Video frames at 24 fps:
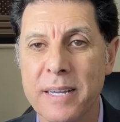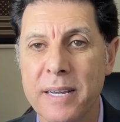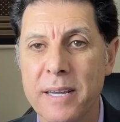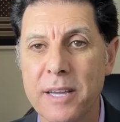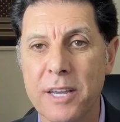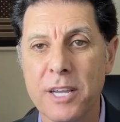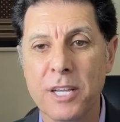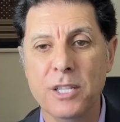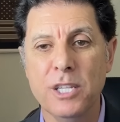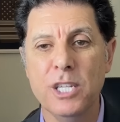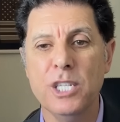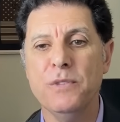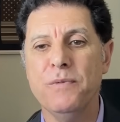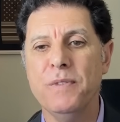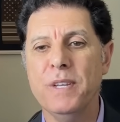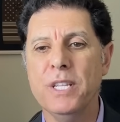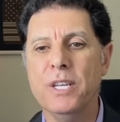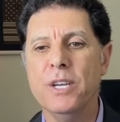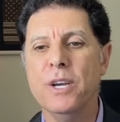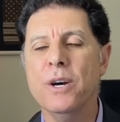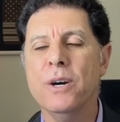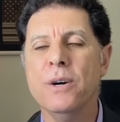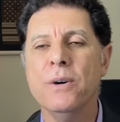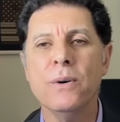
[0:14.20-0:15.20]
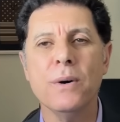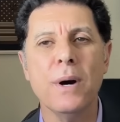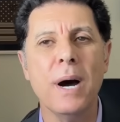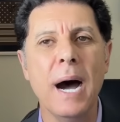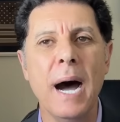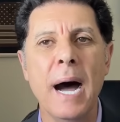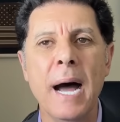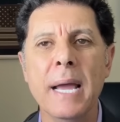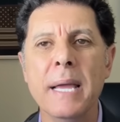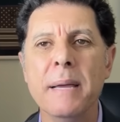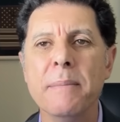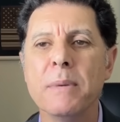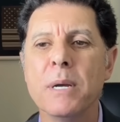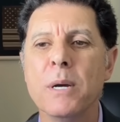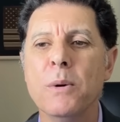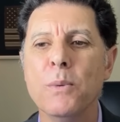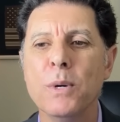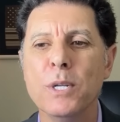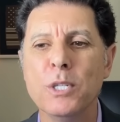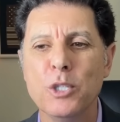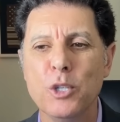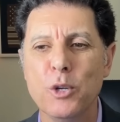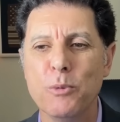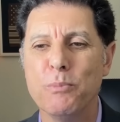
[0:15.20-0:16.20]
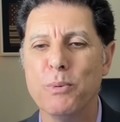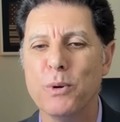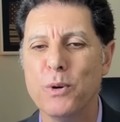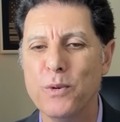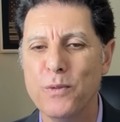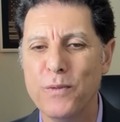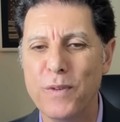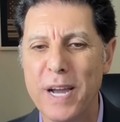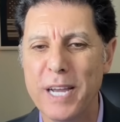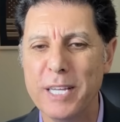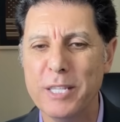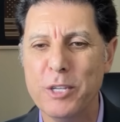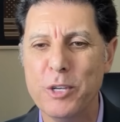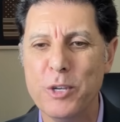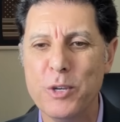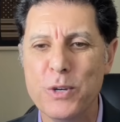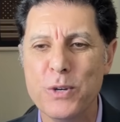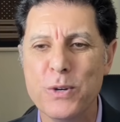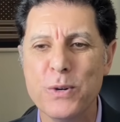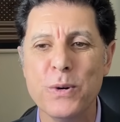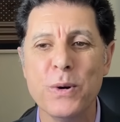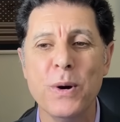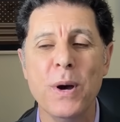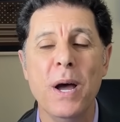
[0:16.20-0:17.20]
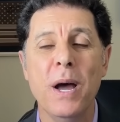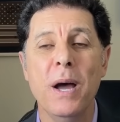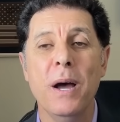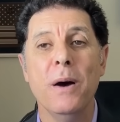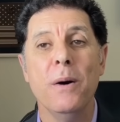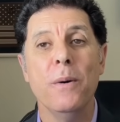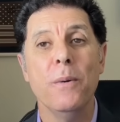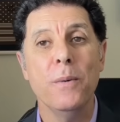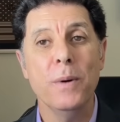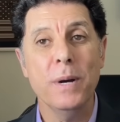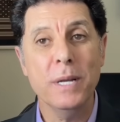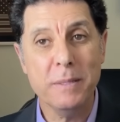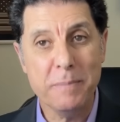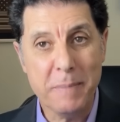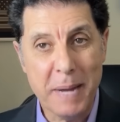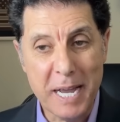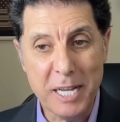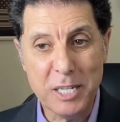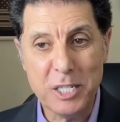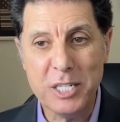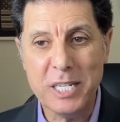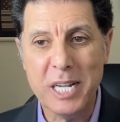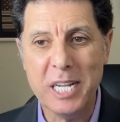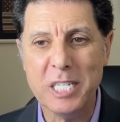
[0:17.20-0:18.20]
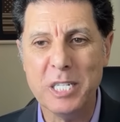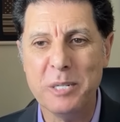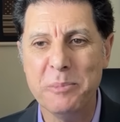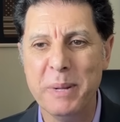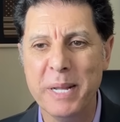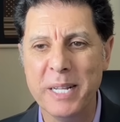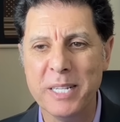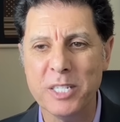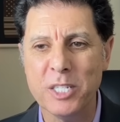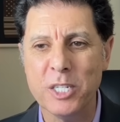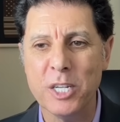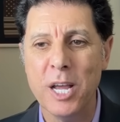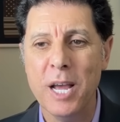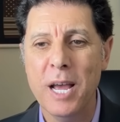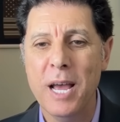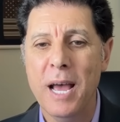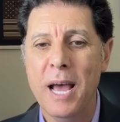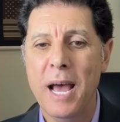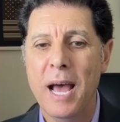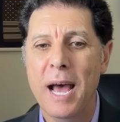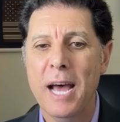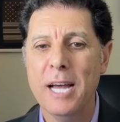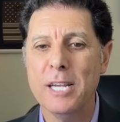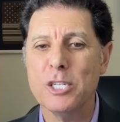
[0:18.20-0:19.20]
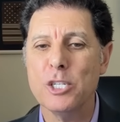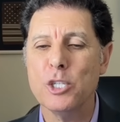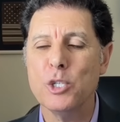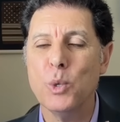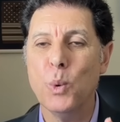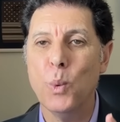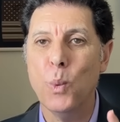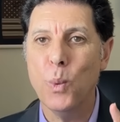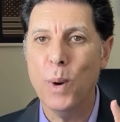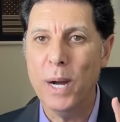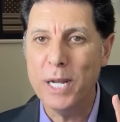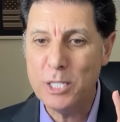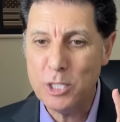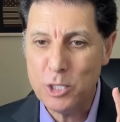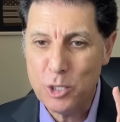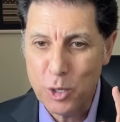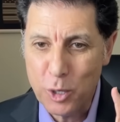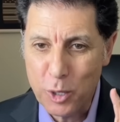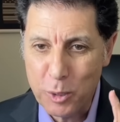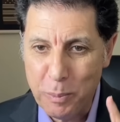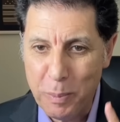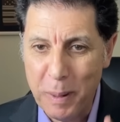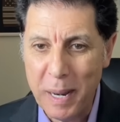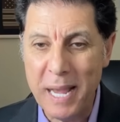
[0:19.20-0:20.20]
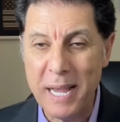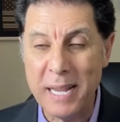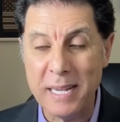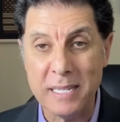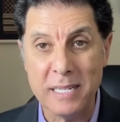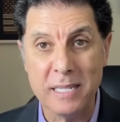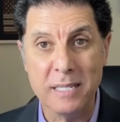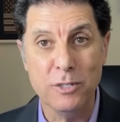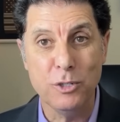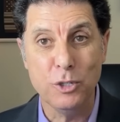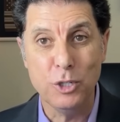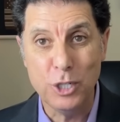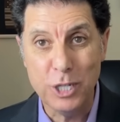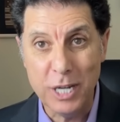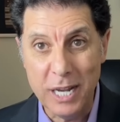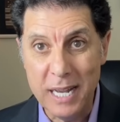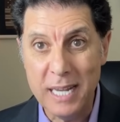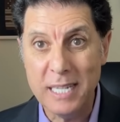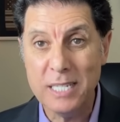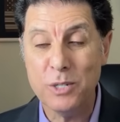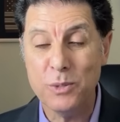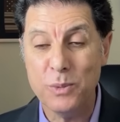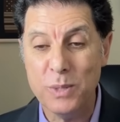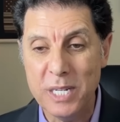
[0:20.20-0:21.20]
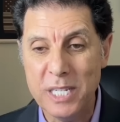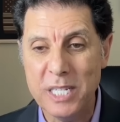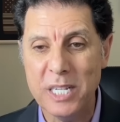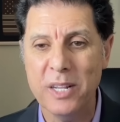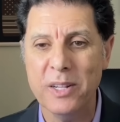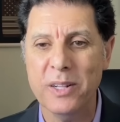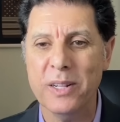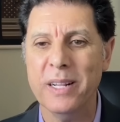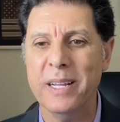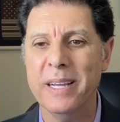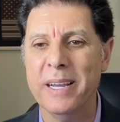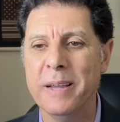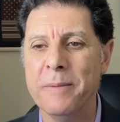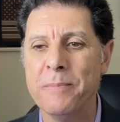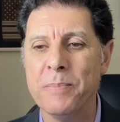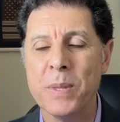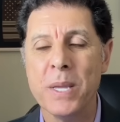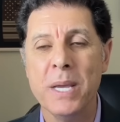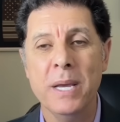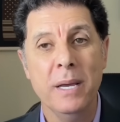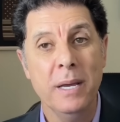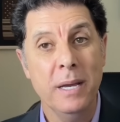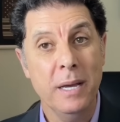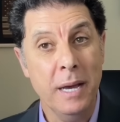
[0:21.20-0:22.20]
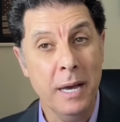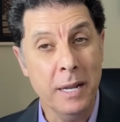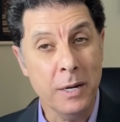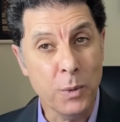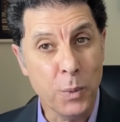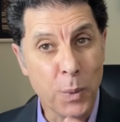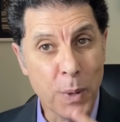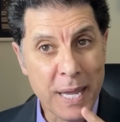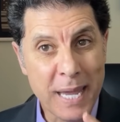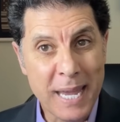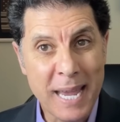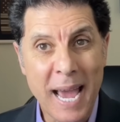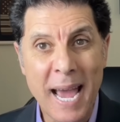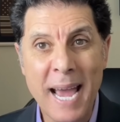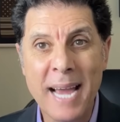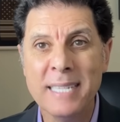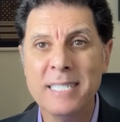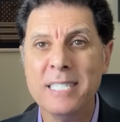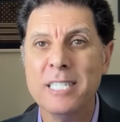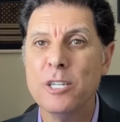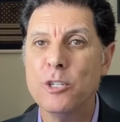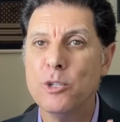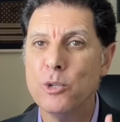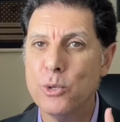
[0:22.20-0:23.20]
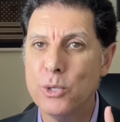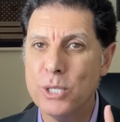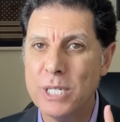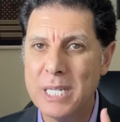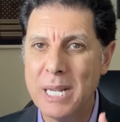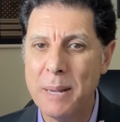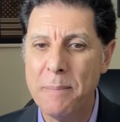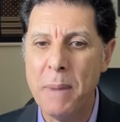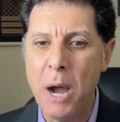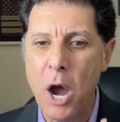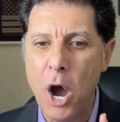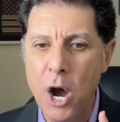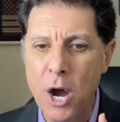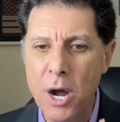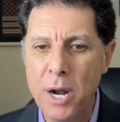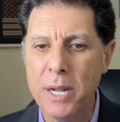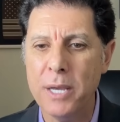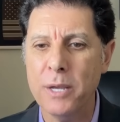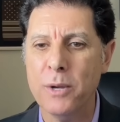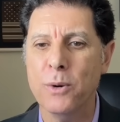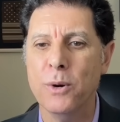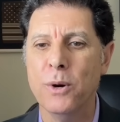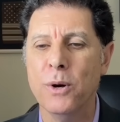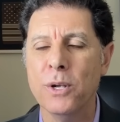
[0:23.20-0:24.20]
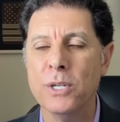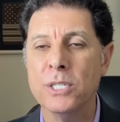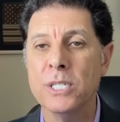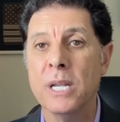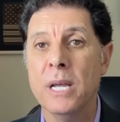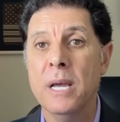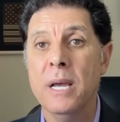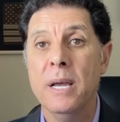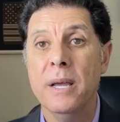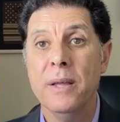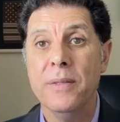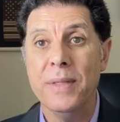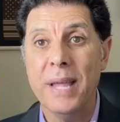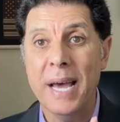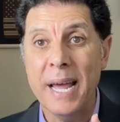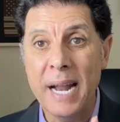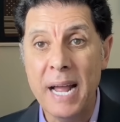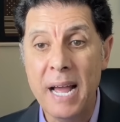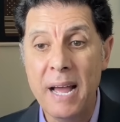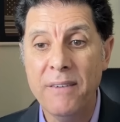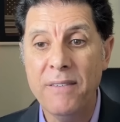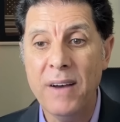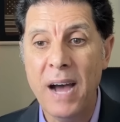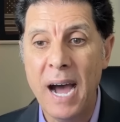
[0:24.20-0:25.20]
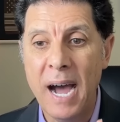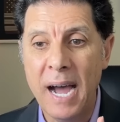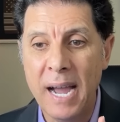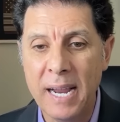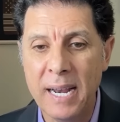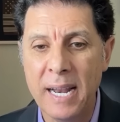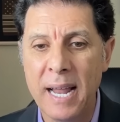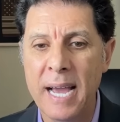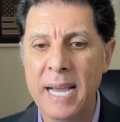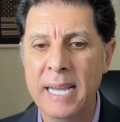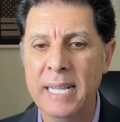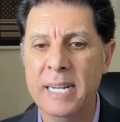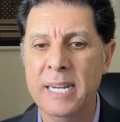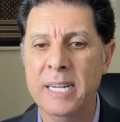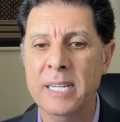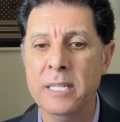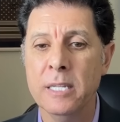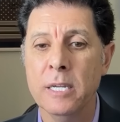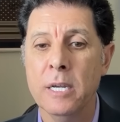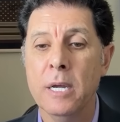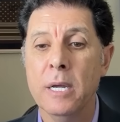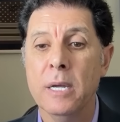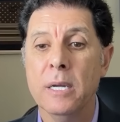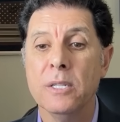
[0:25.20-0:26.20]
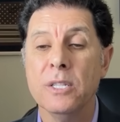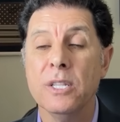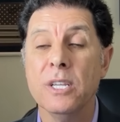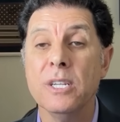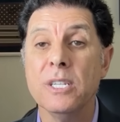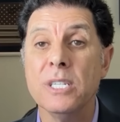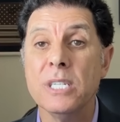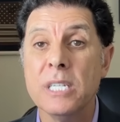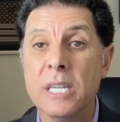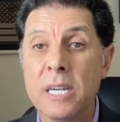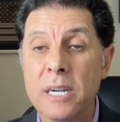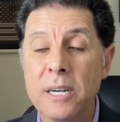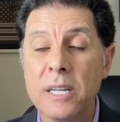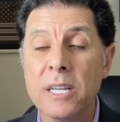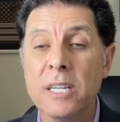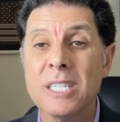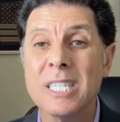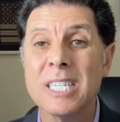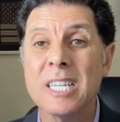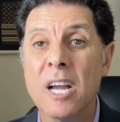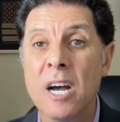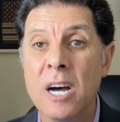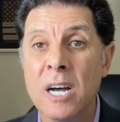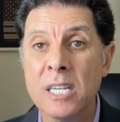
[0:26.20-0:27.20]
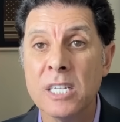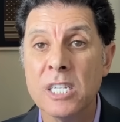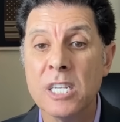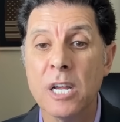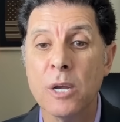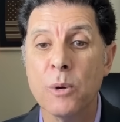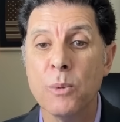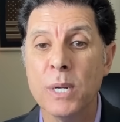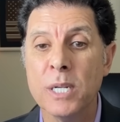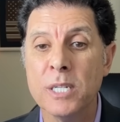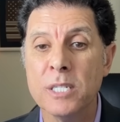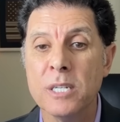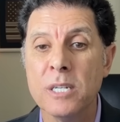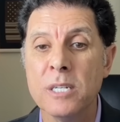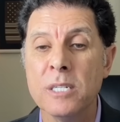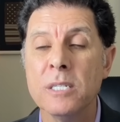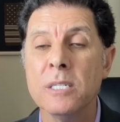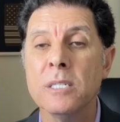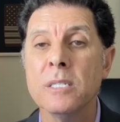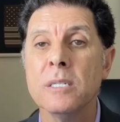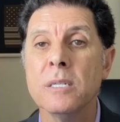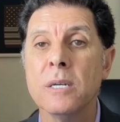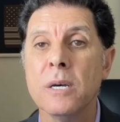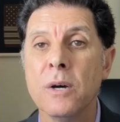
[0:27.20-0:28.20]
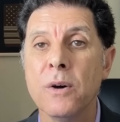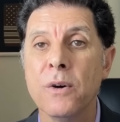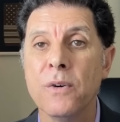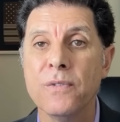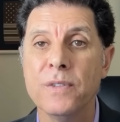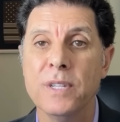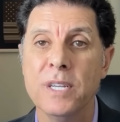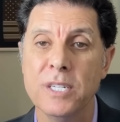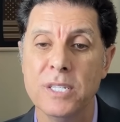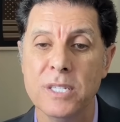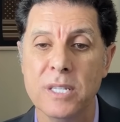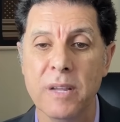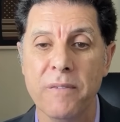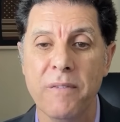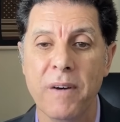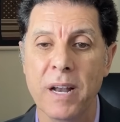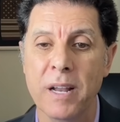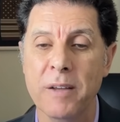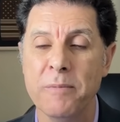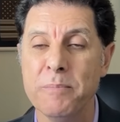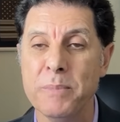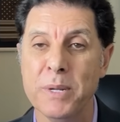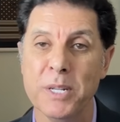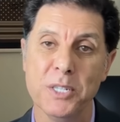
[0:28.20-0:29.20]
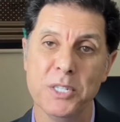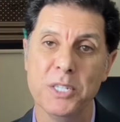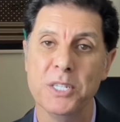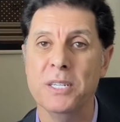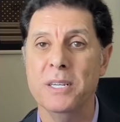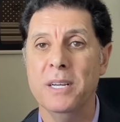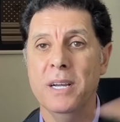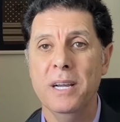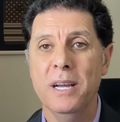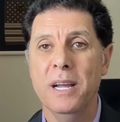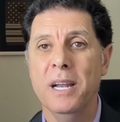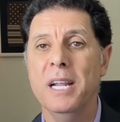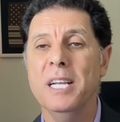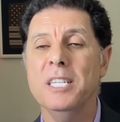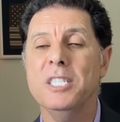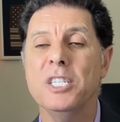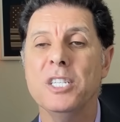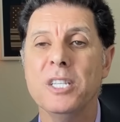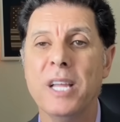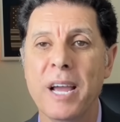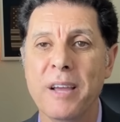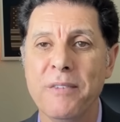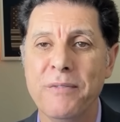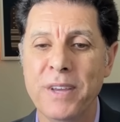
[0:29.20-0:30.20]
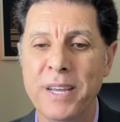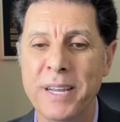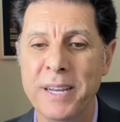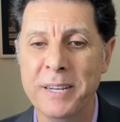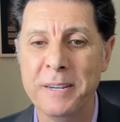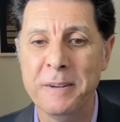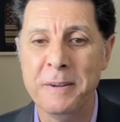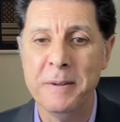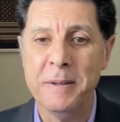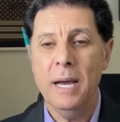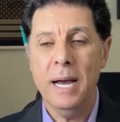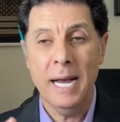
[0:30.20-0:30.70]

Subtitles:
In this video, I am going to provide you with my assessments as to what took place just recently and react to some articles that have highlighted the serious consequences of these developments. Let's dive in.